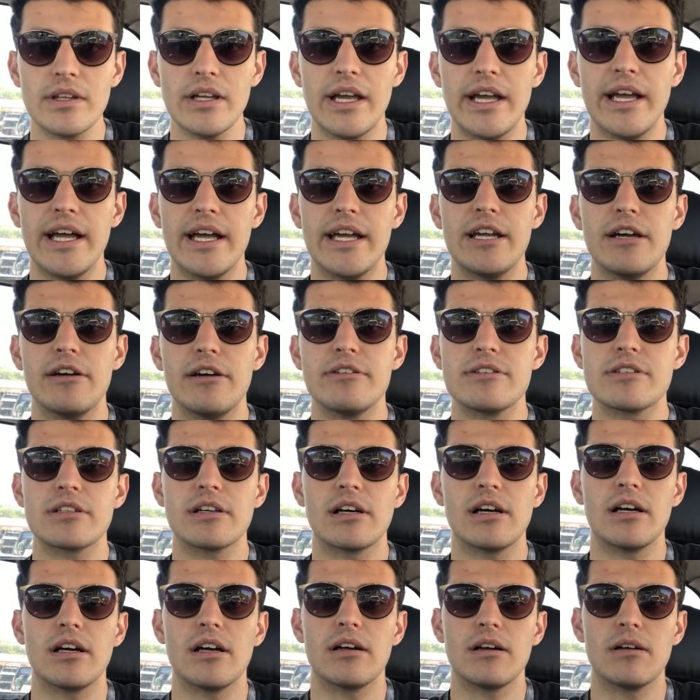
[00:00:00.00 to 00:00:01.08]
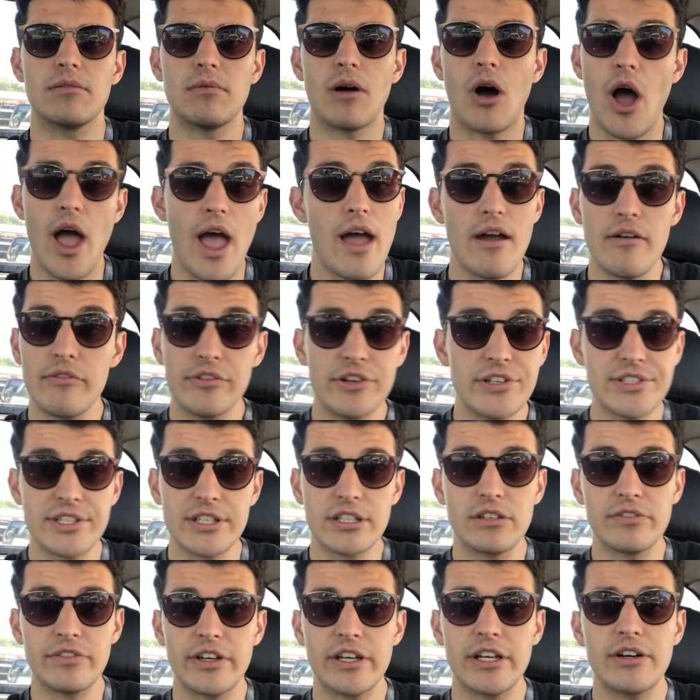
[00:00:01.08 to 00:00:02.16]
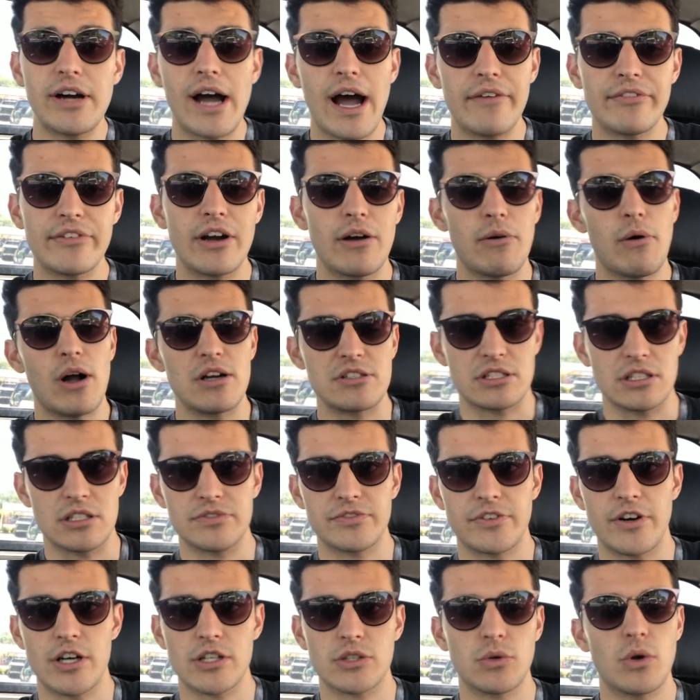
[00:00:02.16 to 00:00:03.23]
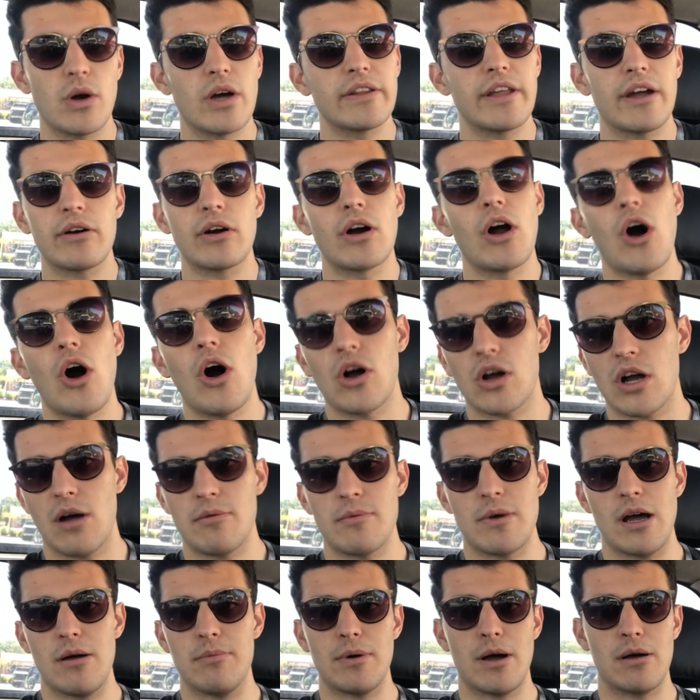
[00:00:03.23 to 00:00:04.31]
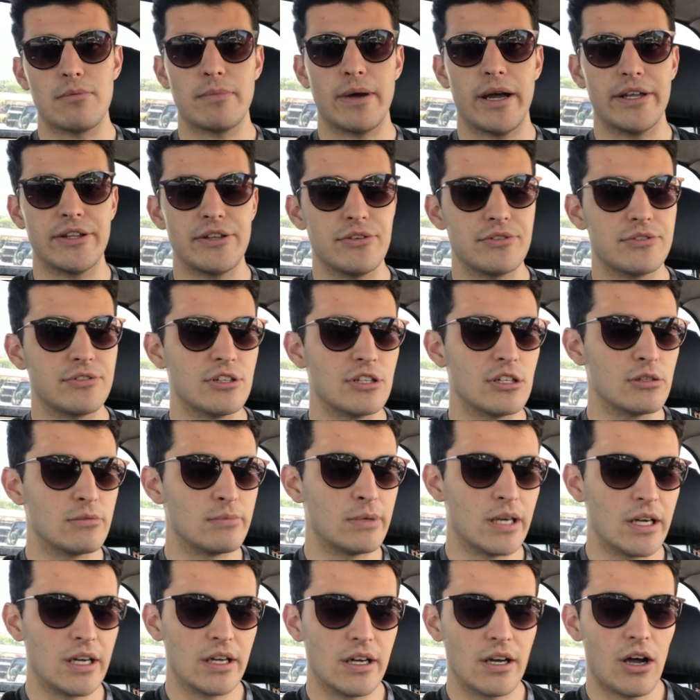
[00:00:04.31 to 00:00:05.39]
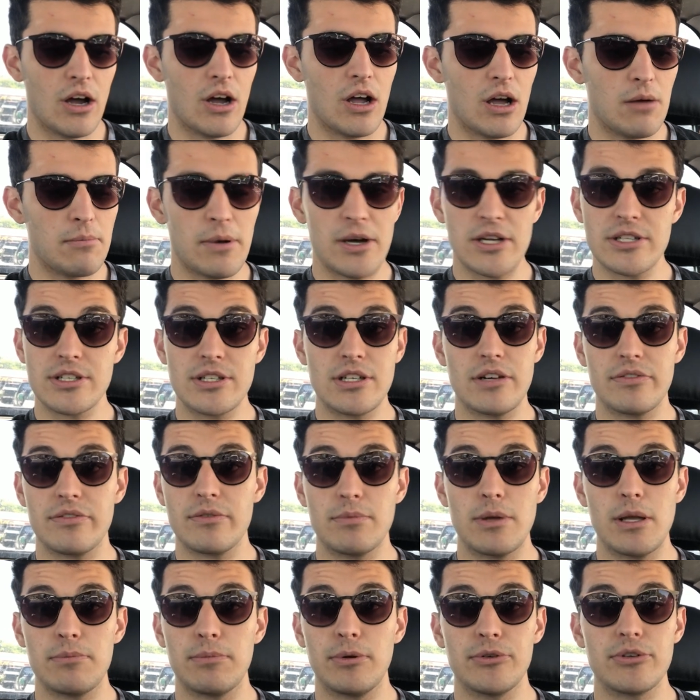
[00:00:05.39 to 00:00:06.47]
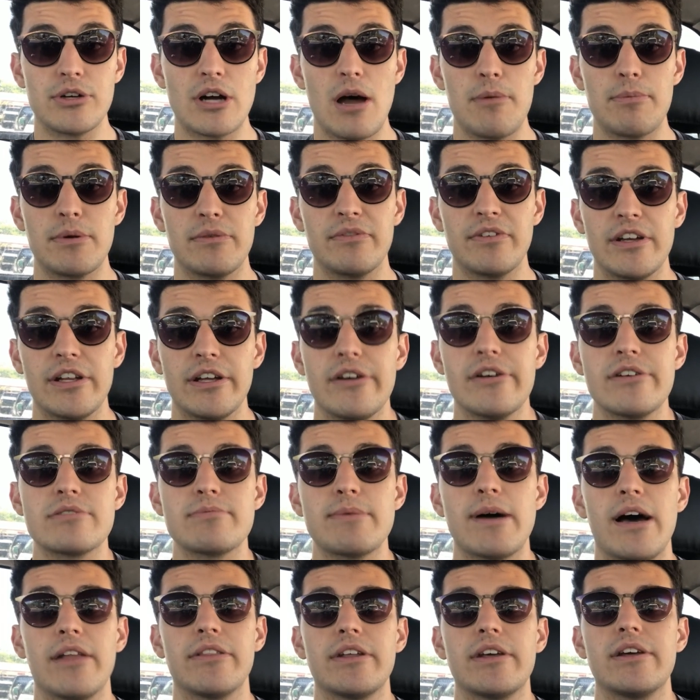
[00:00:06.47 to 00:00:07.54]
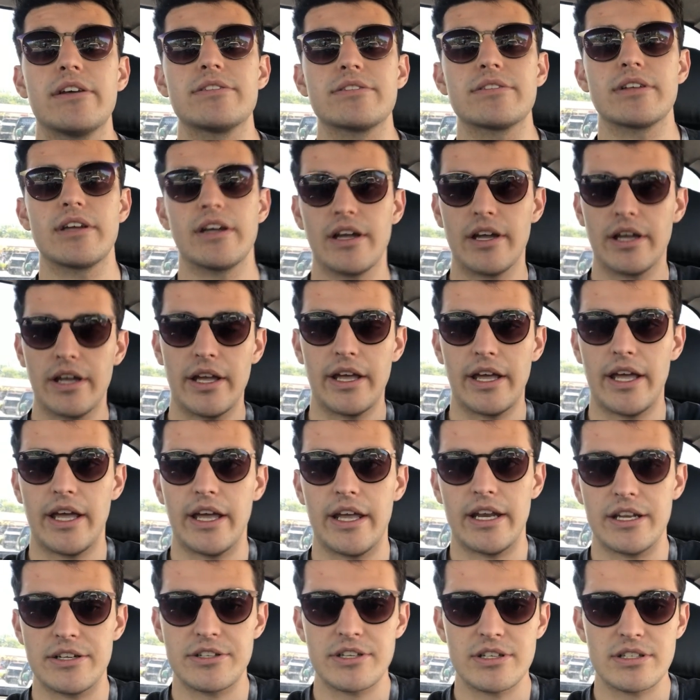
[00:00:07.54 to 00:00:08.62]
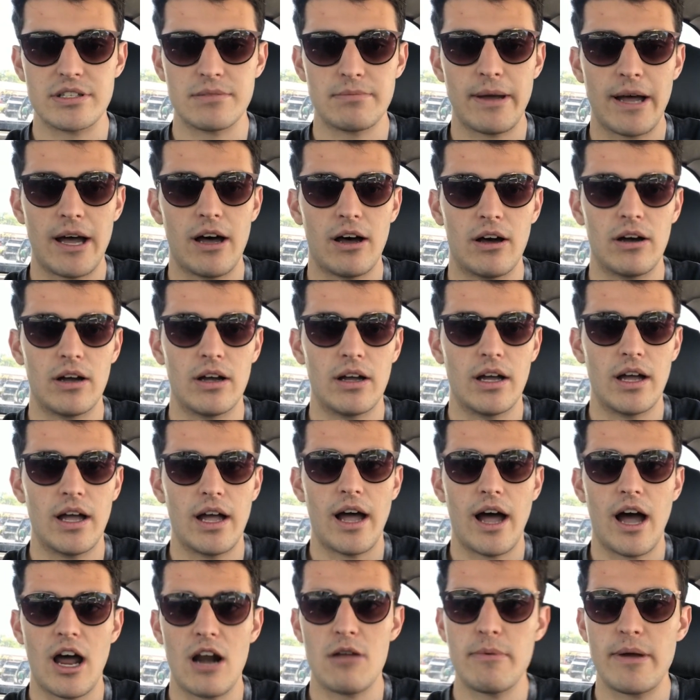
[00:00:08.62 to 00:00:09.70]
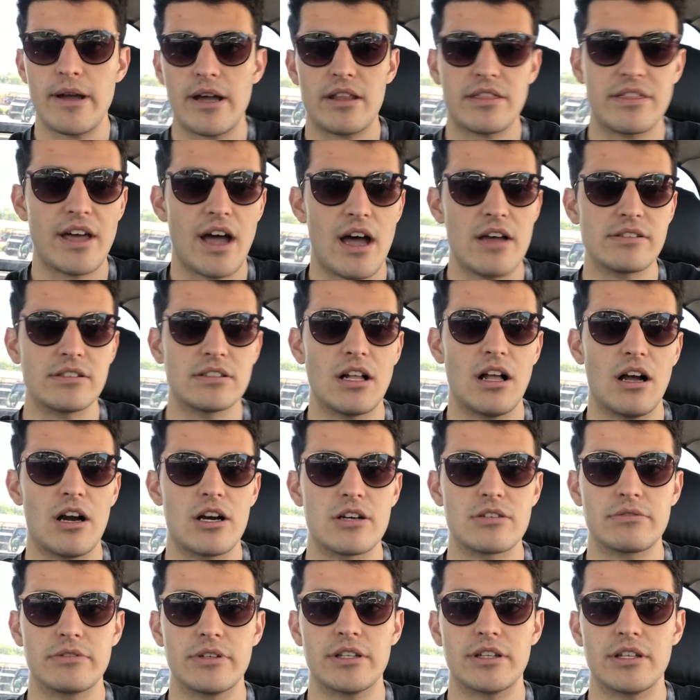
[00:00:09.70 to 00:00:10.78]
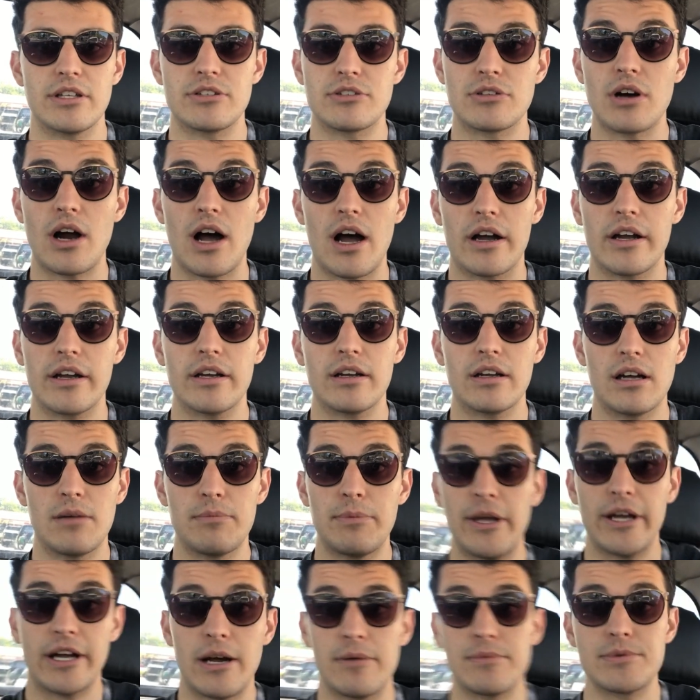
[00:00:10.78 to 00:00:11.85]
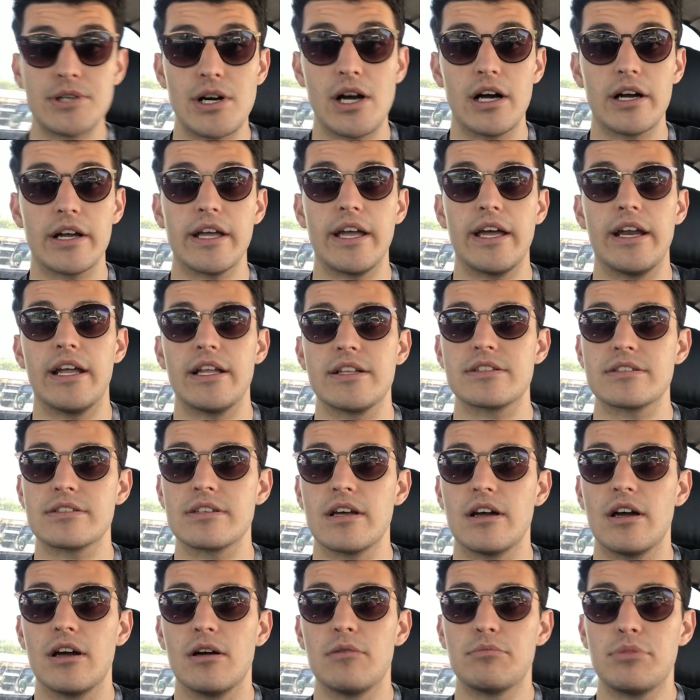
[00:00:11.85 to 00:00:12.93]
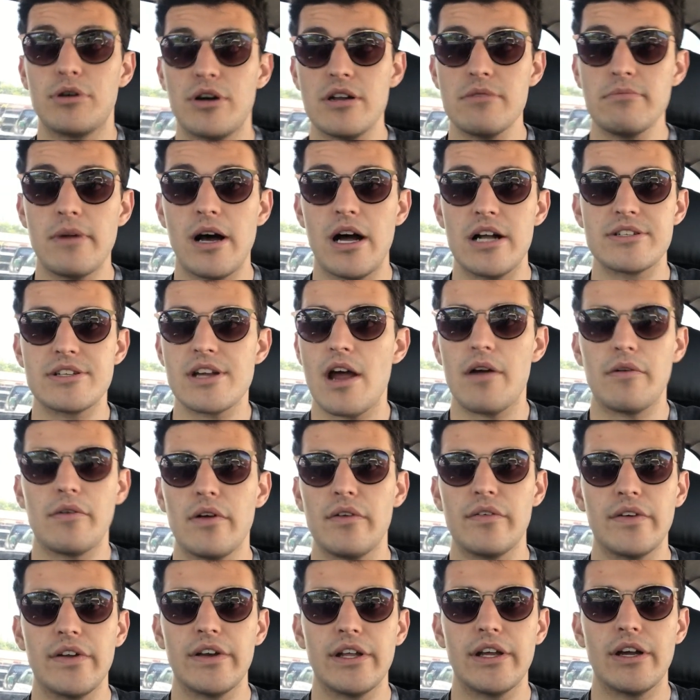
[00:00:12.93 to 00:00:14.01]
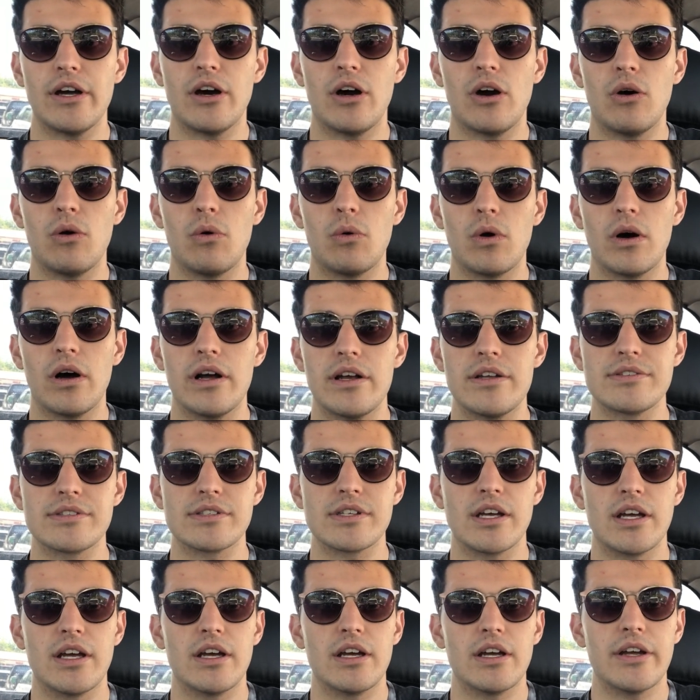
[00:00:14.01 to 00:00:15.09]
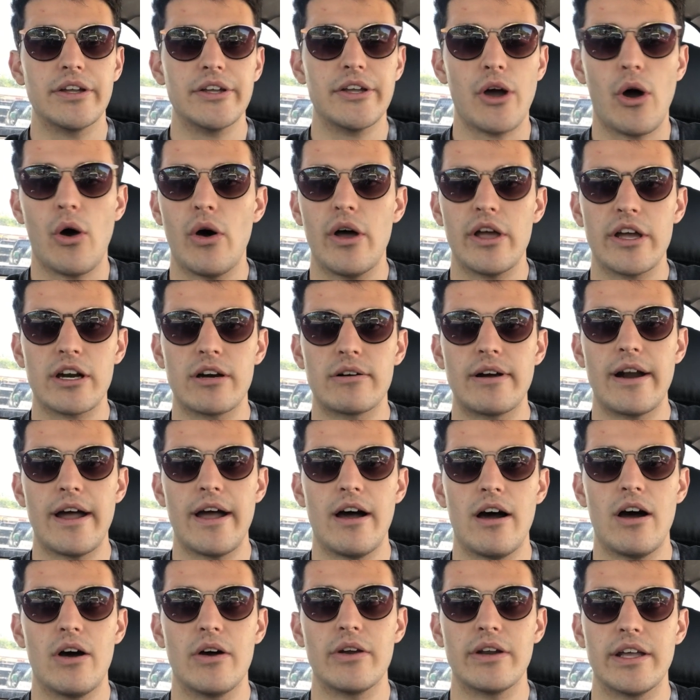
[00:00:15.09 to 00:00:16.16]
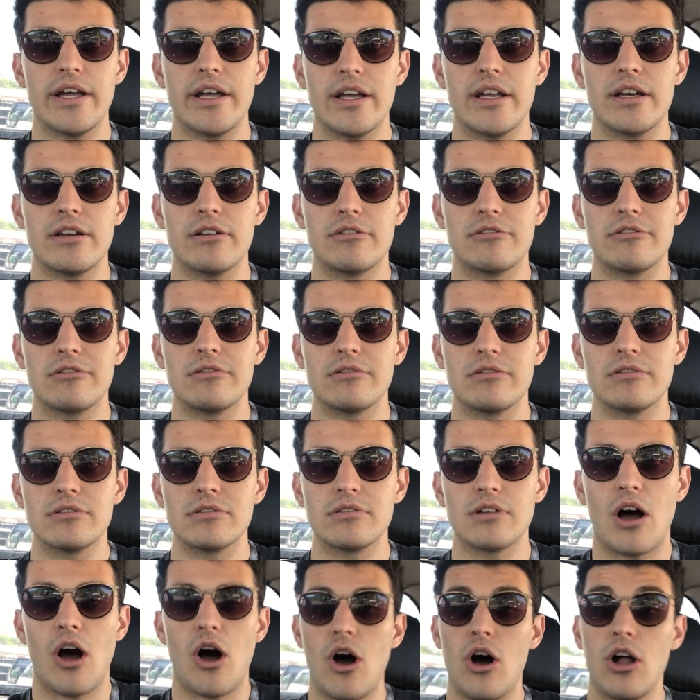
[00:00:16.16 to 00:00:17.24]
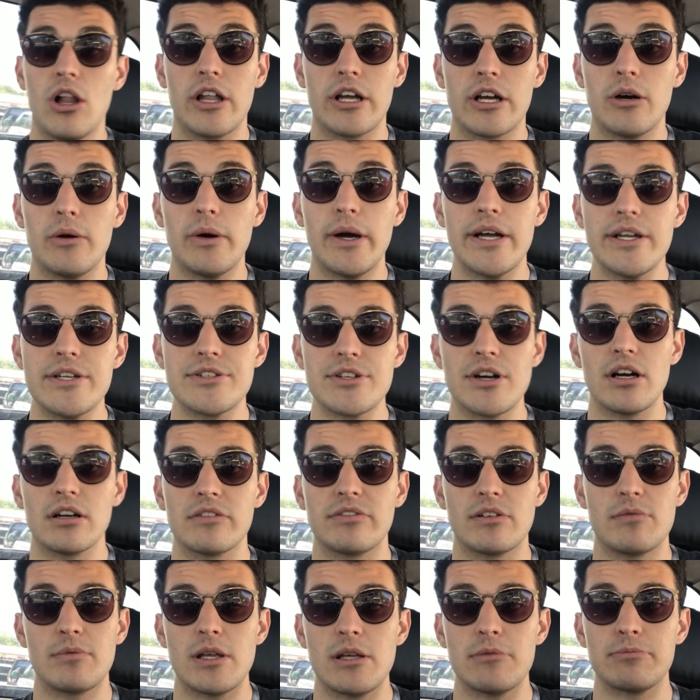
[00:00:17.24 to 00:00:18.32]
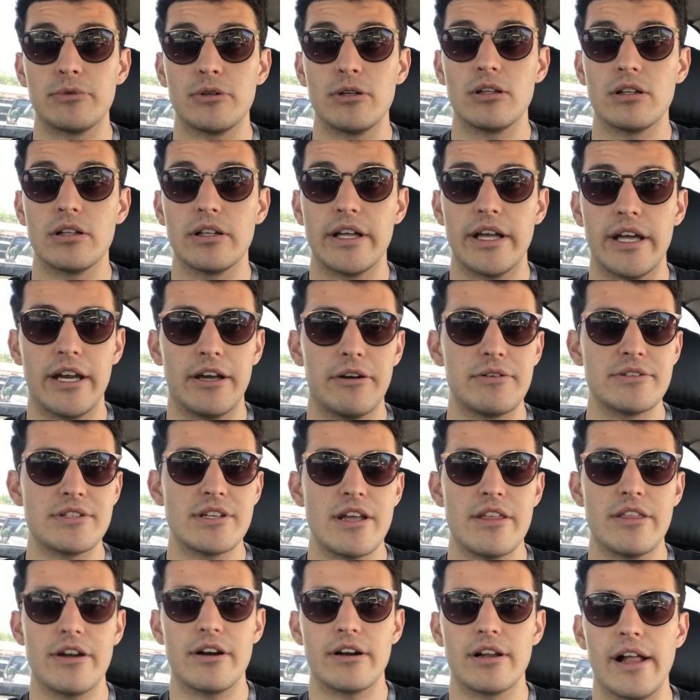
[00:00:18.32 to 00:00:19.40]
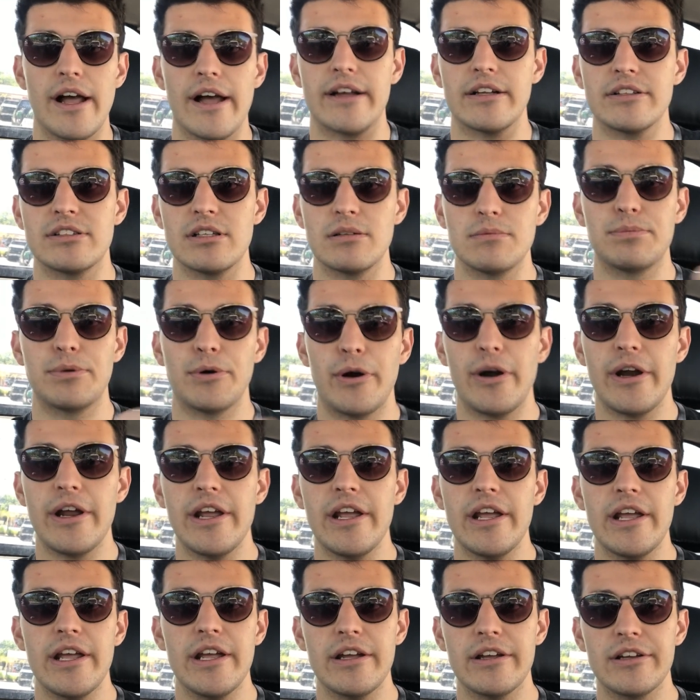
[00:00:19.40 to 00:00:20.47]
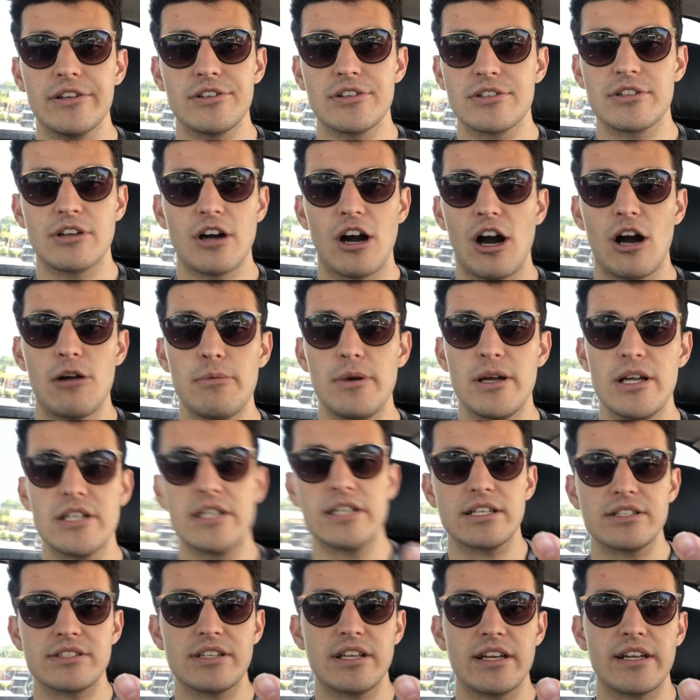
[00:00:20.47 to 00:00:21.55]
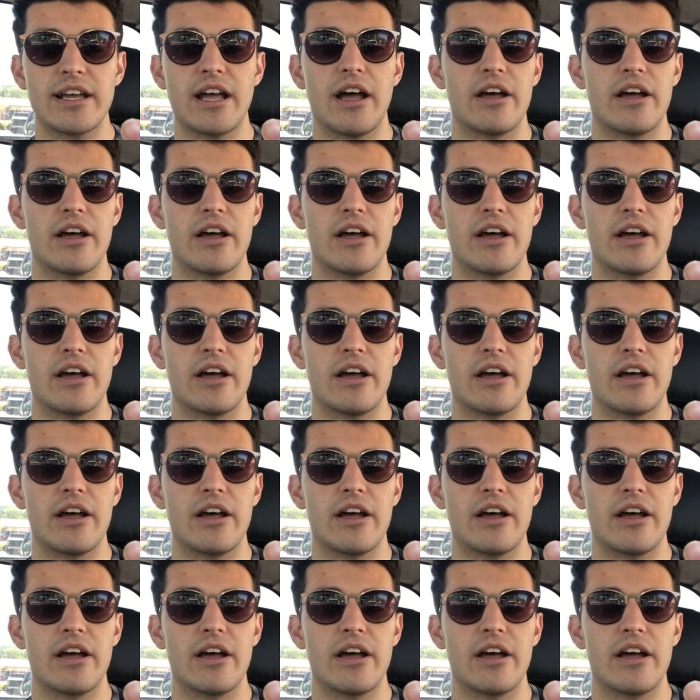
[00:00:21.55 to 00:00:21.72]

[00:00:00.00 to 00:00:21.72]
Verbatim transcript: and it was every single video after I watched this first one, they were all coming up on my YouTube. A bunch of different people dropping videos about this, and it's just about how to make a thousand dollars with a truck, a pickup truck, and it's pretty much every video was going around and hauling away junk for people and it was either like debris just garbage sitting